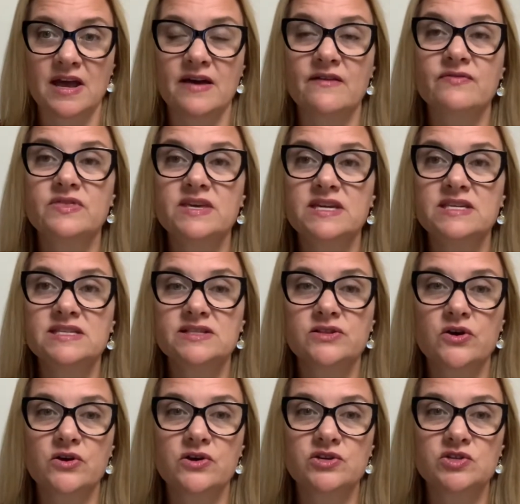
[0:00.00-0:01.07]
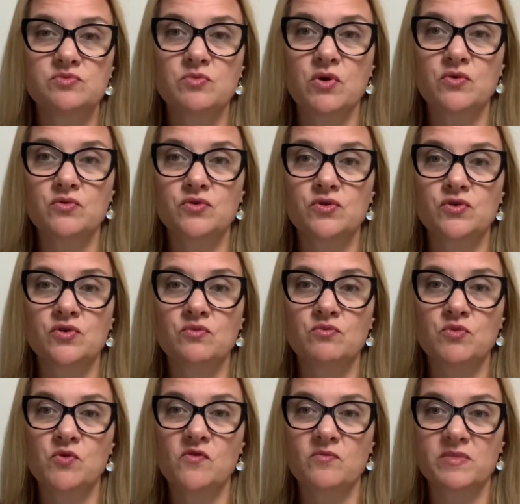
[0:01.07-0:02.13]
These large motor
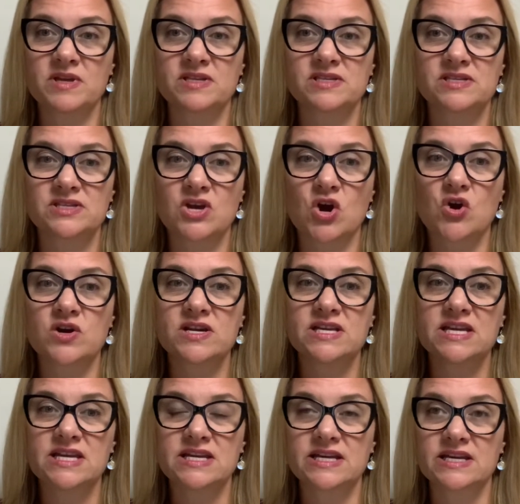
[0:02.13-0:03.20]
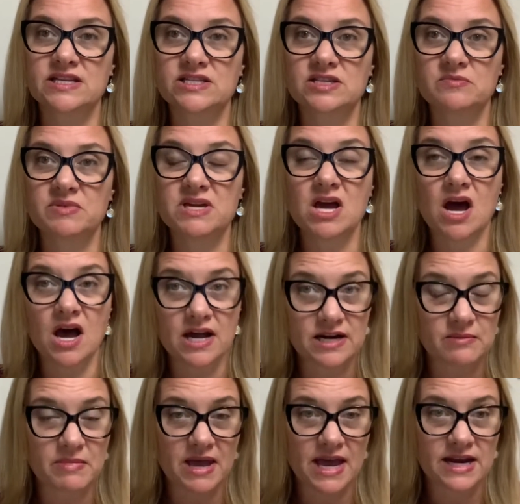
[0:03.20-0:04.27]
movements are needed to be
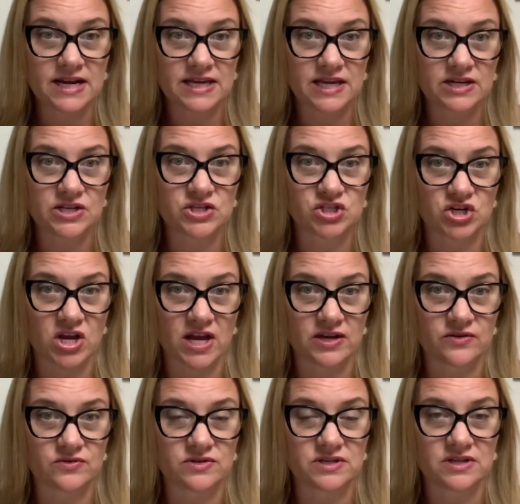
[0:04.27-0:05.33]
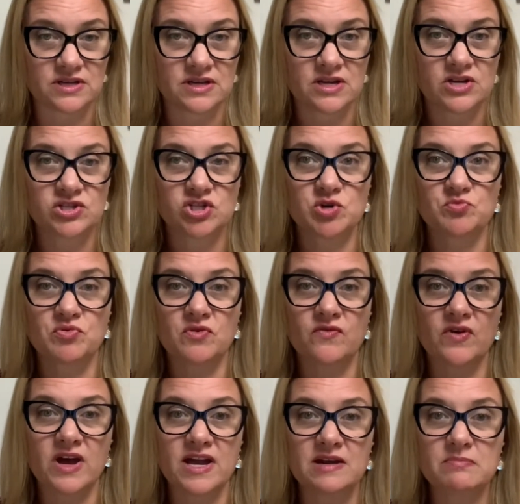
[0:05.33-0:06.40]
automatic in a child to
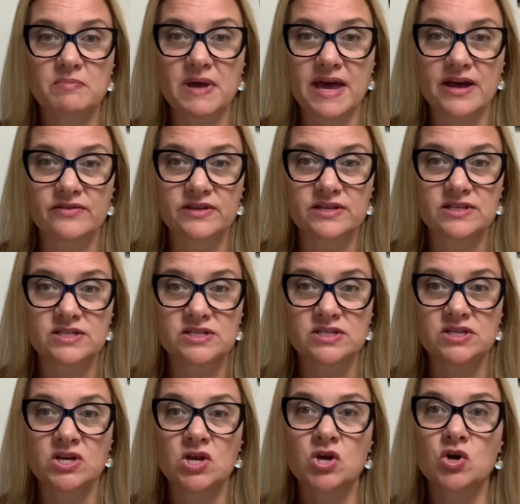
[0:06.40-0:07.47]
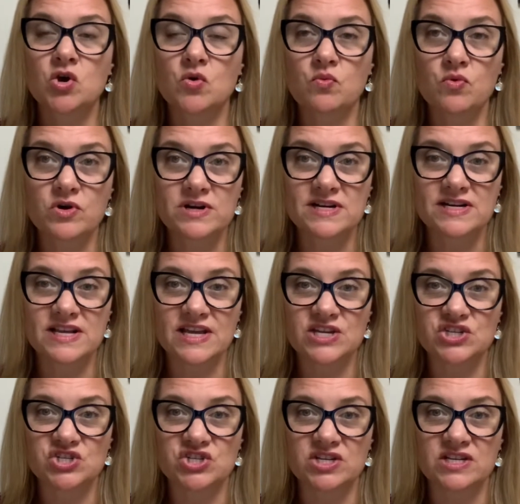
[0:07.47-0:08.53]
provide balance,
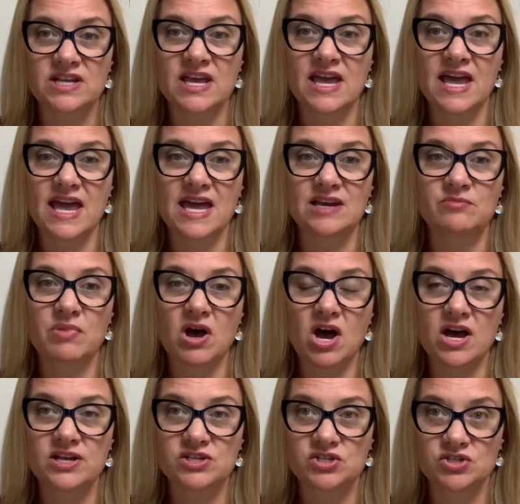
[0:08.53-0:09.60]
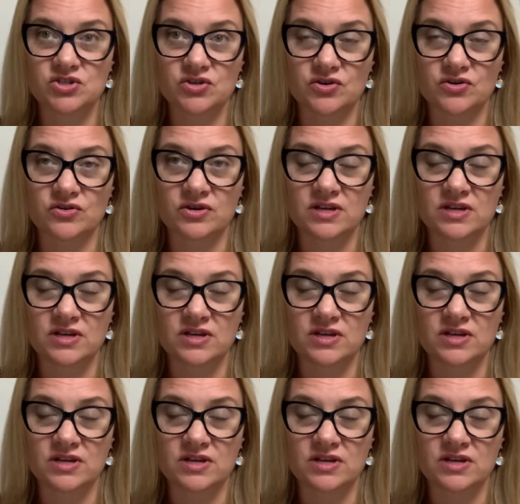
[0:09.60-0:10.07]
coordination, and posture